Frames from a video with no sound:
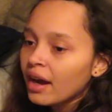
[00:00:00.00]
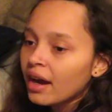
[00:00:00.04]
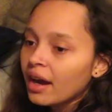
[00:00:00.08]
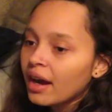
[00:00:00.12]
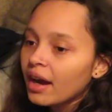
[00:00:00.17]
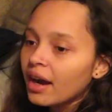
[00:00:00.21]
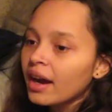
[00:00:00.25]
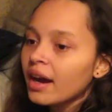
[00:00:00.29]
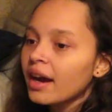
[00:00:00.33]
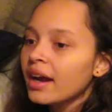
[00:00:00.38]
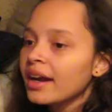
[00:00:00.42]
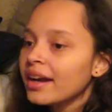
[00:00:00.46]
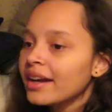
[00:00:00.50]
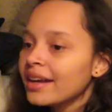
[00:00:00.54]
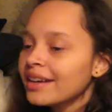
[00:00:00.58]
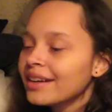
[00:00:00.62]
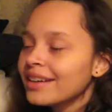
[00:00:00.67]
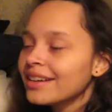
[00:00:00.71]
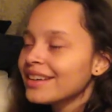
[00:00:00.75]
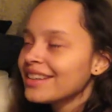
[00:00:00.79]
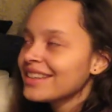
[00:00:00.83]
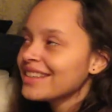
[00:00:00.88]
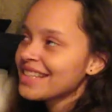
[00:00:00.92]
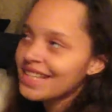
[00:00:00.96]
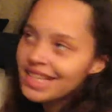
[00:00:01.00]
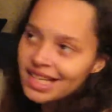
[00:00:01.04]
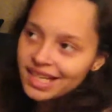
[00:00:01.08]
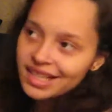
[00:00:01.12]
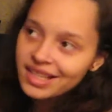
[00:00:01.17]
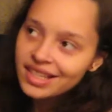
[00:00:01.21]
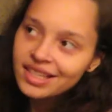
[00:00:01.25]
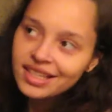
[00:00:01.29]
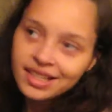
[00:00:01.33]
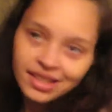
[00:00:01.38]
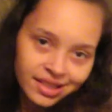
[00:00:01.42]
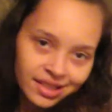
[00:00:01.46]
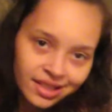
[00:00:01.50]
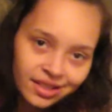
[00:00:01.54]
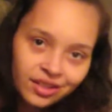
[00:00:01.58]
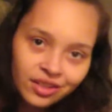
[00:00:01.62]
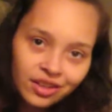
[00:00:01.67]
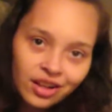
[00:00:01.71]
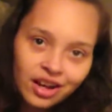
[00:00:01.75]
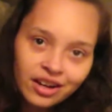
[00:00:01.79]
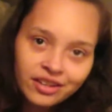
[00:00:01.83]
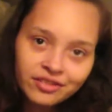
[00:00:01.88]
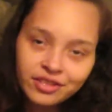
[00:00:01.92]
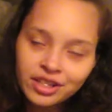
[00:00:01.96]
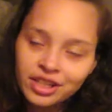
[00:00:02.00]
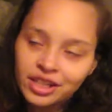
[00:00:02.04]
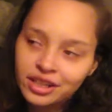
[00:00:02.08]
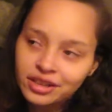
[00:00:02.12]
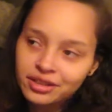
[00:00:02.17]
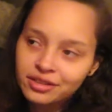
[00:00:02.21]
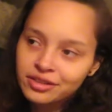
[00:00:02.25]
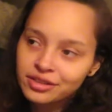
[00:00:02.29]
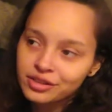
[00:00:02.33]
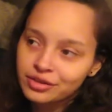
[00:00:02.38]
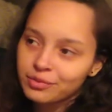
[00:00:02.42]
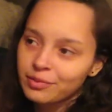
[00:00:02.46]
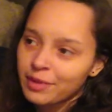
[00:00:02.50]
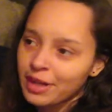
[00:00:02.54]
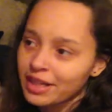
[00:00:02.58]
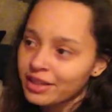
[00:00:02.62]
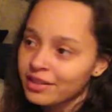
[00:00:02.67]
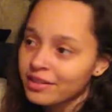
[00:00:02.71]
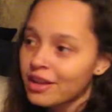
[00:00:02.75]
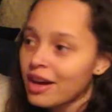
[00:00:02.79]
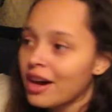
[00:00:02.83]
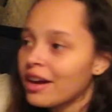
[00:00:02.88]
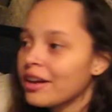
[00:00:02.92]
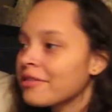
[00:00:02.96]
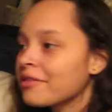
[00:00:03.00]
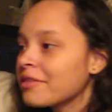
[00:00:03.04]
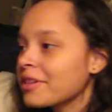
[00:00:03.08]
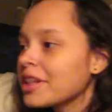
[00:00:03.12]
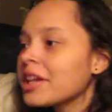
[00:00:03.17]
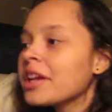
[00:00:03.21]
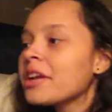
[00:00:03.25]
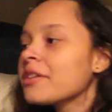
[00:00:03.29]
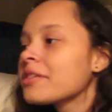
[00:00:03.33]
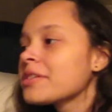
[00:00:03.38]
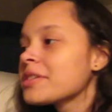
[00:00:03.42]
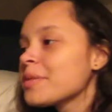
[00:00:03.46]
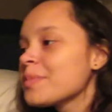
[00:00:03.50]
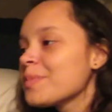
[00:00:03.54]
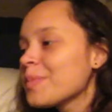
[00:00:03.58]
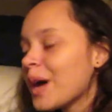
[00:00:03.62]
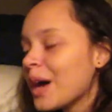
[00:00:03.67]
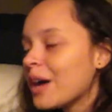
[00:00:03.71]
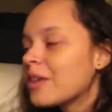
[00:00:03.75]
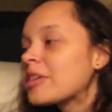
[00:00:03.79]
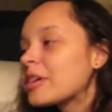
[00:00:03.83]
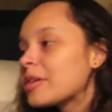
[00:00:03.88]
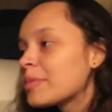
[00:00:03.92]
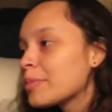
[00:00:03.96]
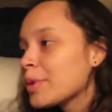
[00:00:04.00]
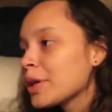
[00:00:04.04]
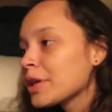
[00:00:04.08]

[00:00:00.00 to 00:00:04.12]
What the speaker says: I say this in a lot of videos, I made a lot of videos about it.